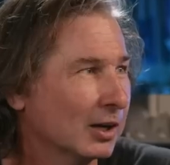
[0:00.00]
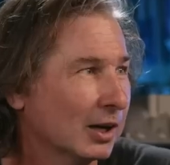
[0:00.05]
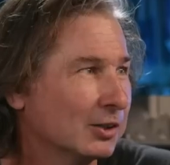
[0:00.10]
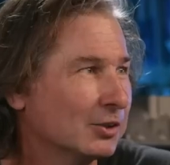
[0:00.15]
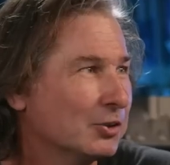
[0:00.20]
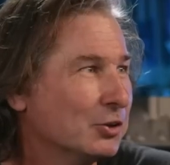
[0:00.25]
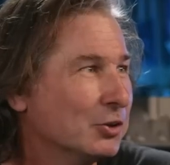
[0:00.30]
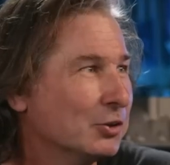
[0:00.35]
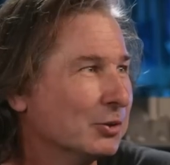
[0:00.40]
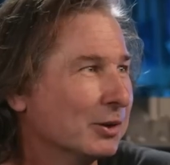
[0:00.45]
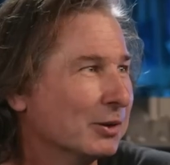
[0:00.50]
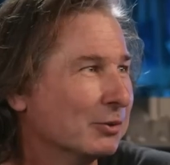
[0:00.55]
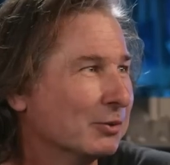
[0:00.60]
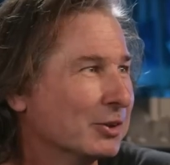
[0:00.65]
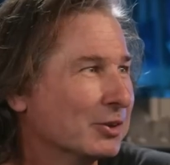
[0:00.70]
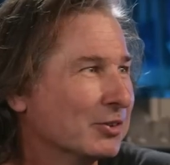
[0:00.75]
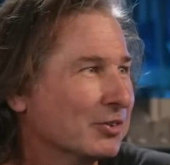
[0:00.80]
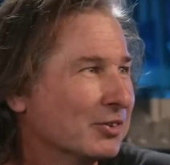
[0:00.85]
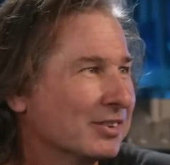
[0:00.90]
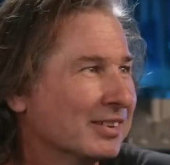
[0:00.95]
I do. I
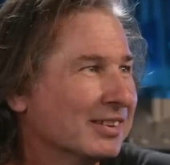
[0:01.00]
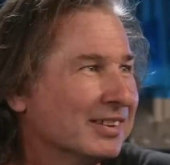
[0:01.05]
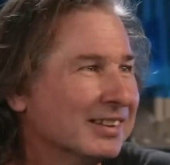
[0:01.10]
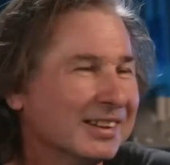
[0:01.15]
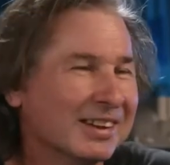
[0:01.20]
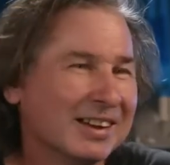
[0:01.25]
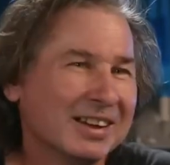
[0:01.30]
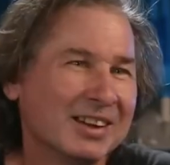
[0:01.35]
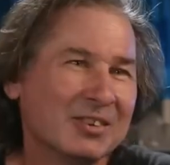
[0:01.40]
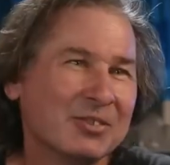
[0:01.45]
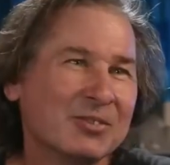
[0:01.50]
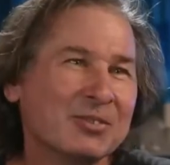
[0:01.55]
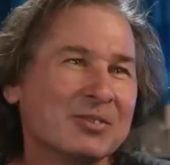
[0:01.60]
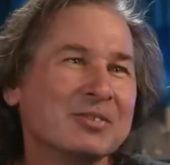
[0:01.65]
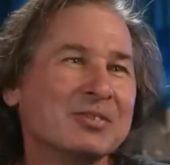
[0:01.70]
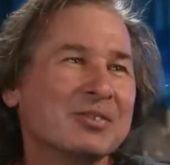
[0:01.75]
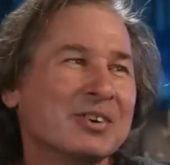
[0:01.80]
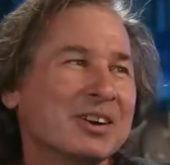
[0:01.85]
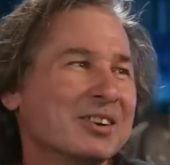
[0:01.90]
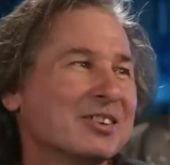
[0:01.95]
want
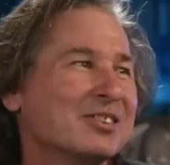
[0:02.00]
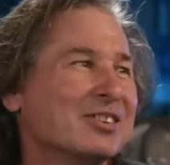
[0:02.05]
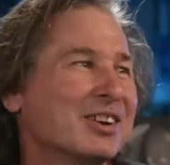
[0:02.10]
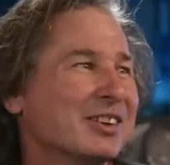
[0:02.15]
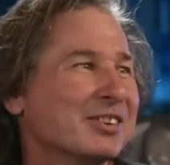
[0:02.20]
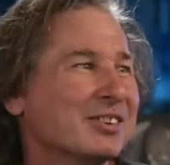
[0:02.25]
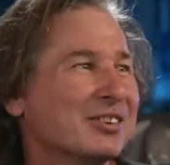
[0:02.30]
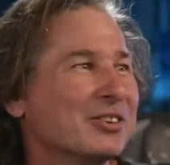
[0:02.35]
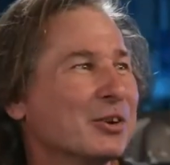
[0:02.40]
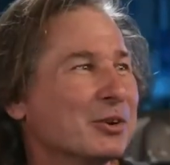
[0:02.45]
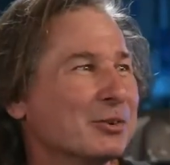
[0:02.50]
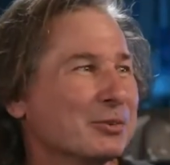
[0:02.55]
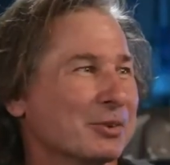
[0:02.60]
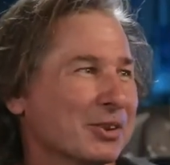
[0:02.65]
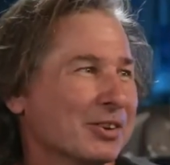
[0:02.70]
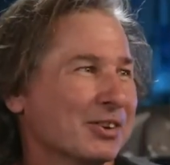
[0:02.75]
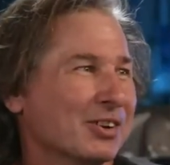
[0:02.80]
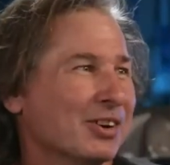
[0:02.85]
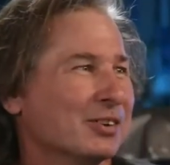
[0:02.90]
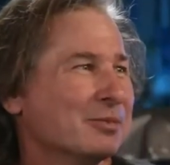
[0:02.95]
to try going
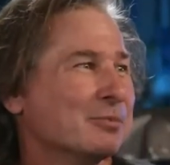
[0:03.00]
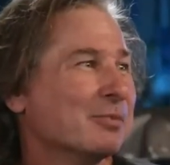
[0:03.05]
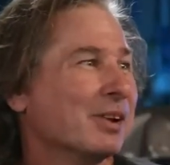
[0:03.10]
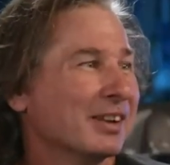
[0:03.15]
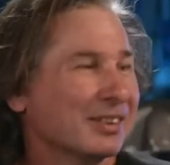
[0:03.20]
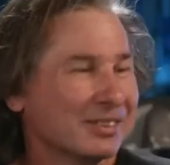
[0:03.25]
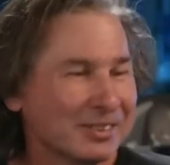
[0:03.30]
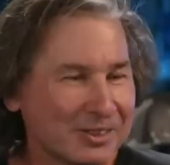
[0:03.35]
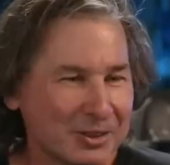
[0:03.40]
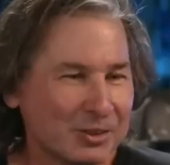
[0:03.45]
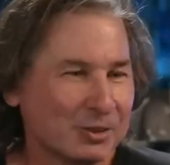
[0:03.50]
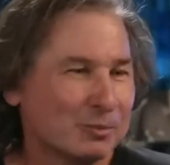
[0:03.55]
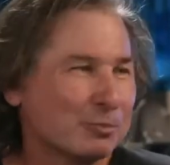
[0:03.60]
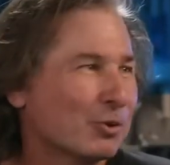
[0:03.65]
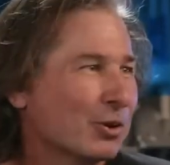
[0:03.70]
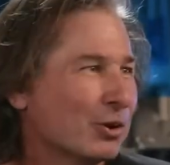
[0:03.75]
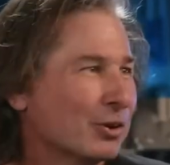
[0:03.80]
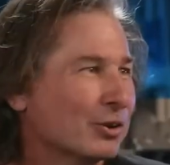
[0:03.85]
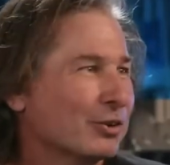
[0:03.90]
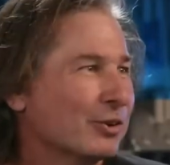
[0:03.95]
with a little
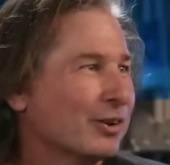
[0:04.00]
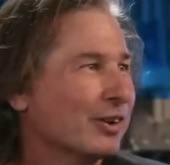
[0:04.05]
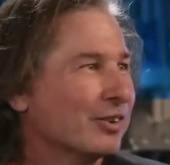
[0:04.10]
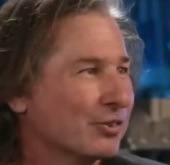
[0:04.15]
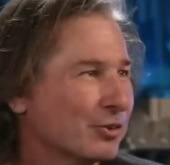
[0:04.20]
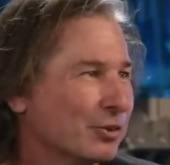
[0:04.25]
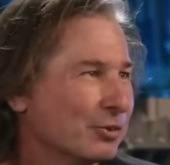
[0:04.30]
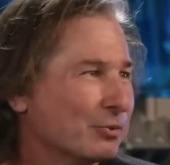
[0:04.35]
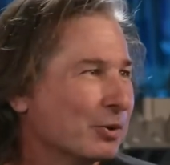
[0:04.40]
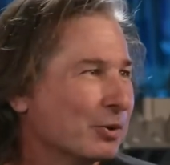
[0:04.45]
more aggressive